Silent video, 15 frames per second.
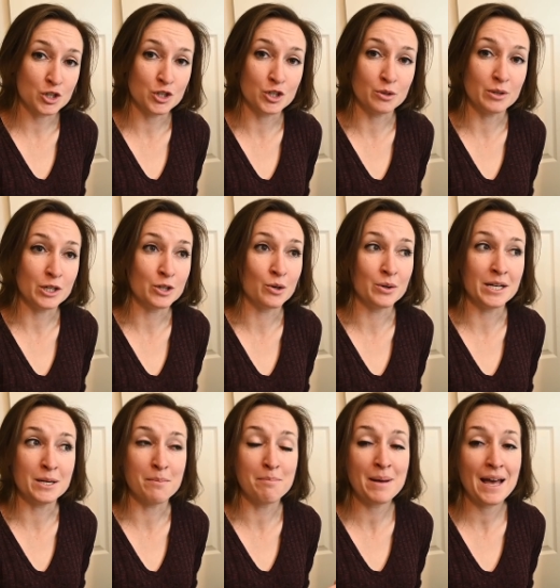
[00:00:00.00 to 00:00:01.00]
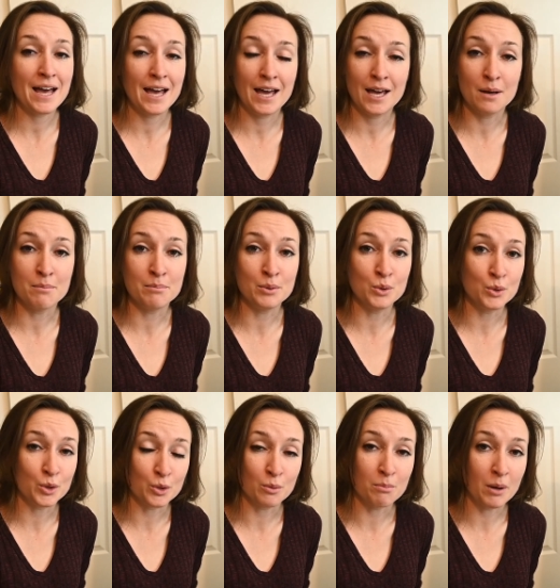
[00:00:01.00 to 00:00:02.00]
to do it. You don't need to pay
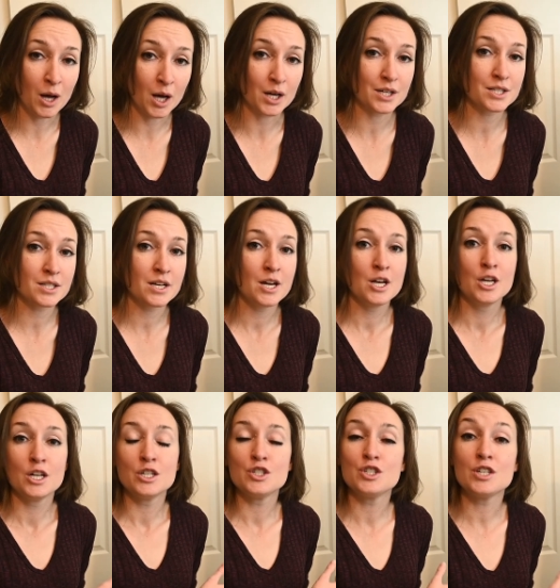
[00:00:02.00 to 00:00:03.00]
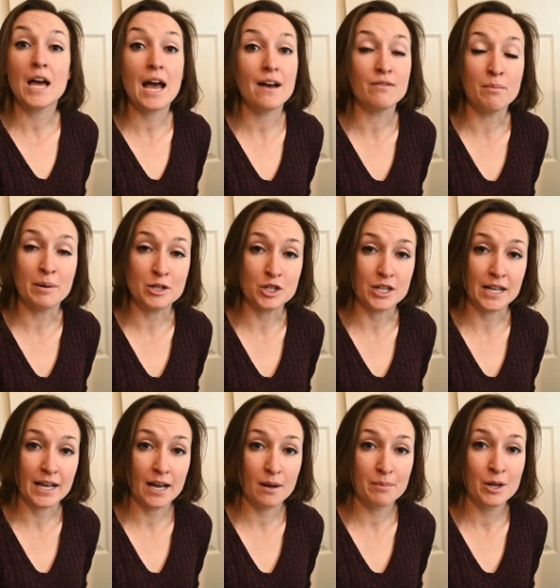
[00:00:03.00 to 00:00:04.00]
buku bucks to have a
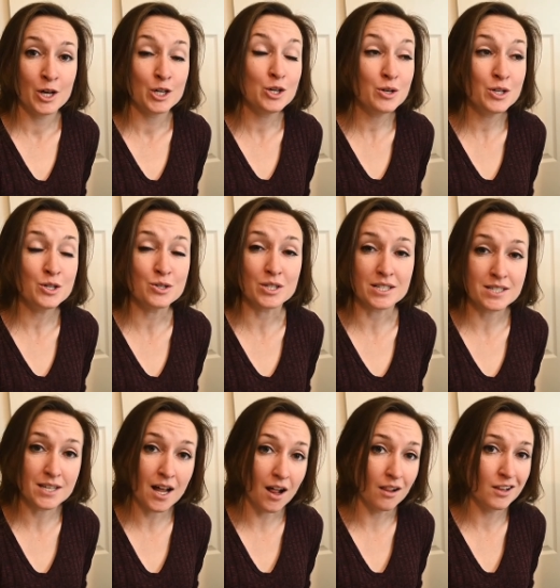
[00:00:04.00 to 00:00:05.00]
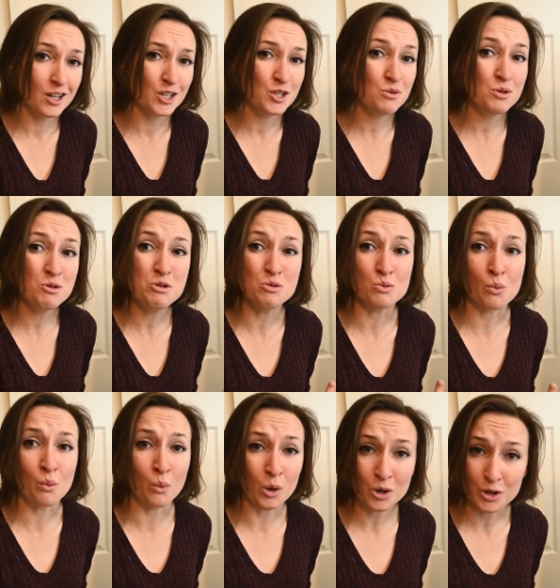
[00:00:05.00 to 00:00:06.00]
budgeting app. You can use Excel. You can use
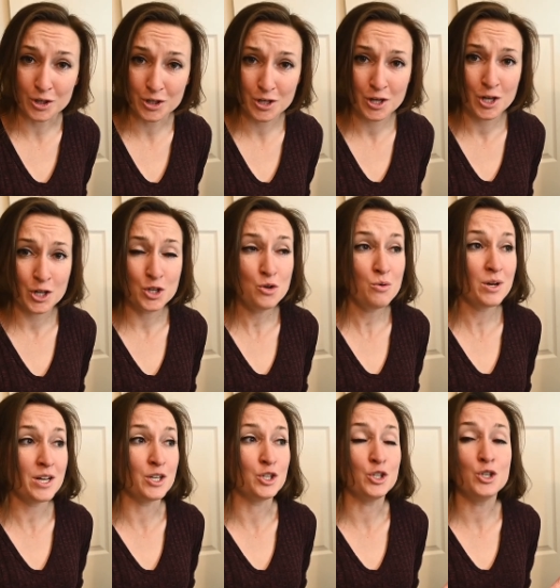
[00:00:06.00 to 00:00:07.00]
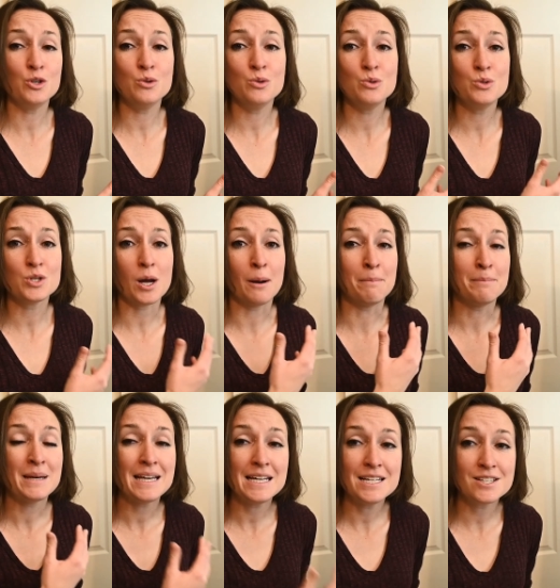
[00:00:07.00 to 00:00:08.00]
Word. You can use a
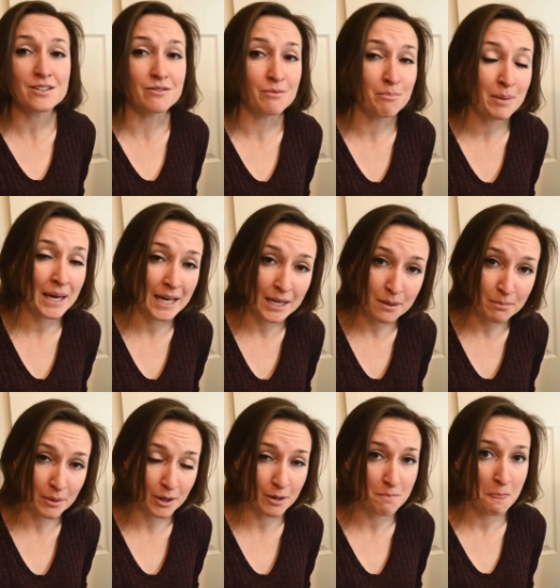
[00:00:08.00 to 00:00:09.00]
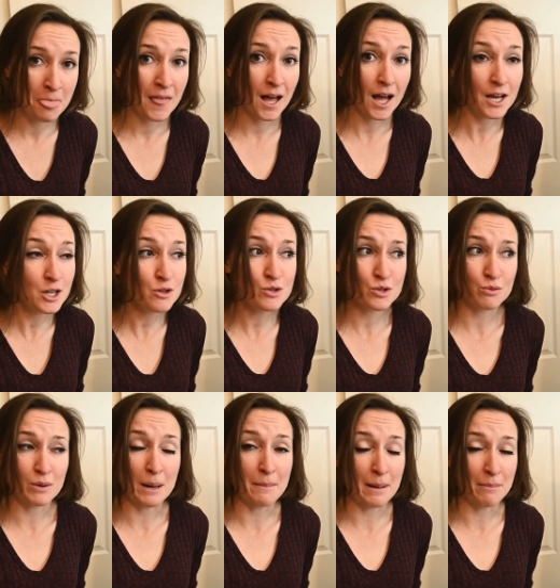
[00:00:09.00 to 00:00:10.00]
piece of paper. I used to
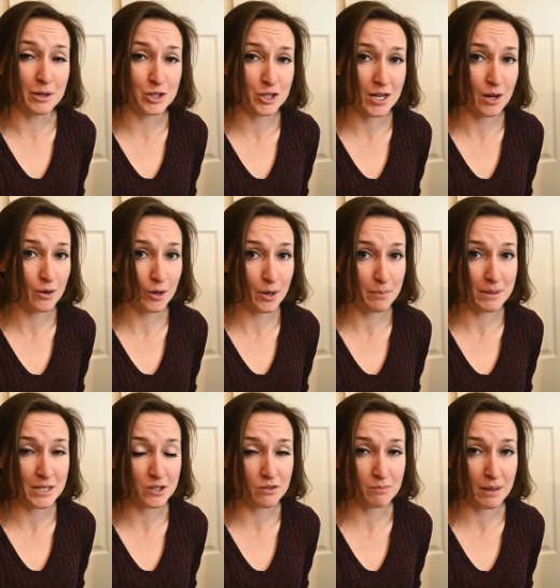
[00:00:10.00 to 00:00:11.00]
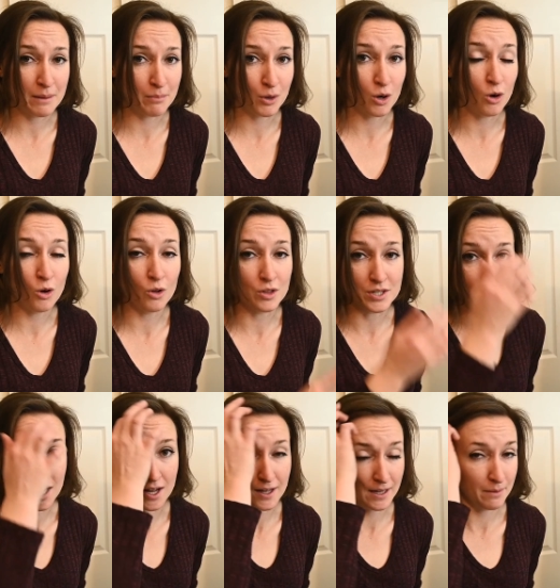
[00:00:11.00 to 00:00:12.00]
write my budget out on a piece of paper all the
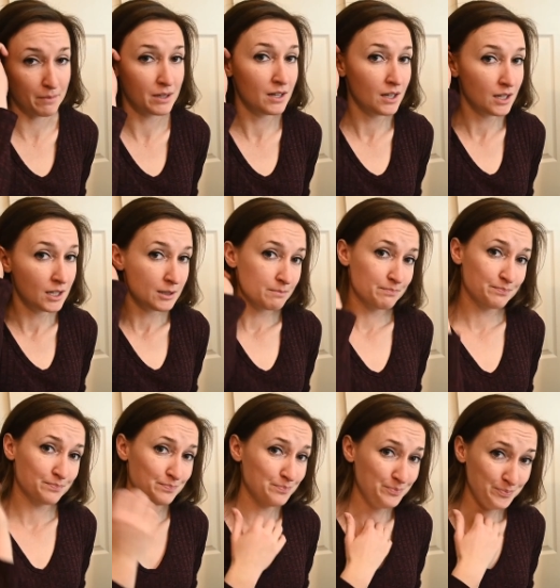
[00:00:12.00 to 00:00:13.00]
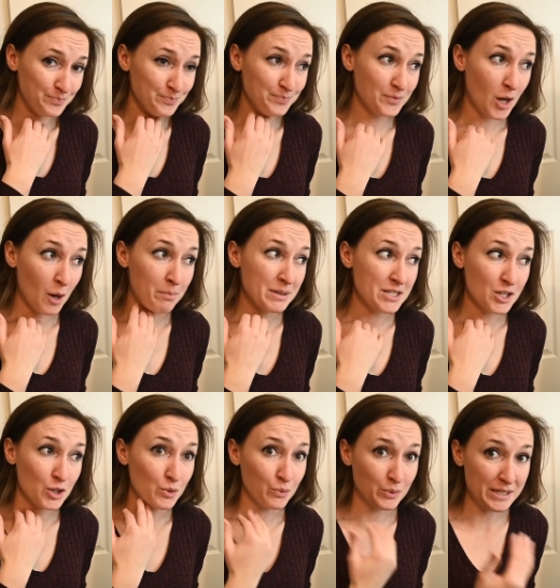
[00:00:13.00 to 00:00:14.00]
time up
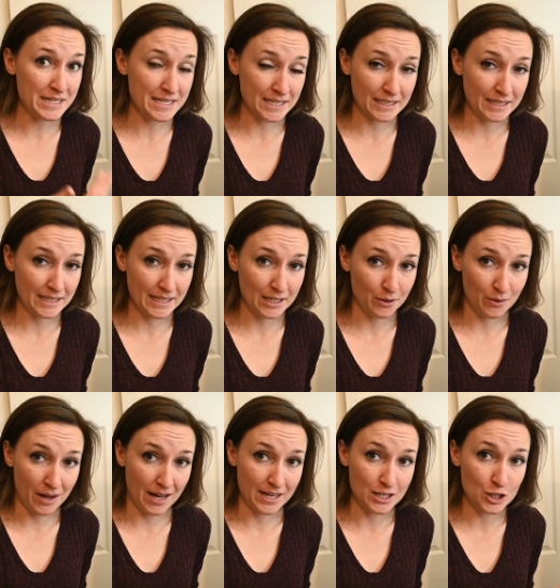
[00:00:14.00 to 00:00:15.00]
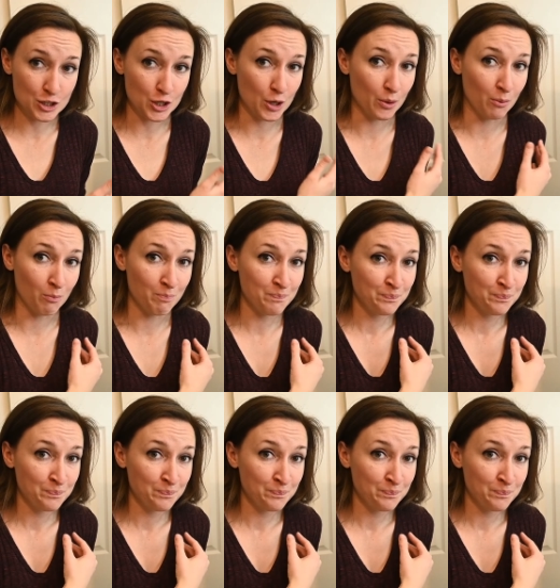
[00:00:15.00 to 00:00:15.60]
until recently, okay? So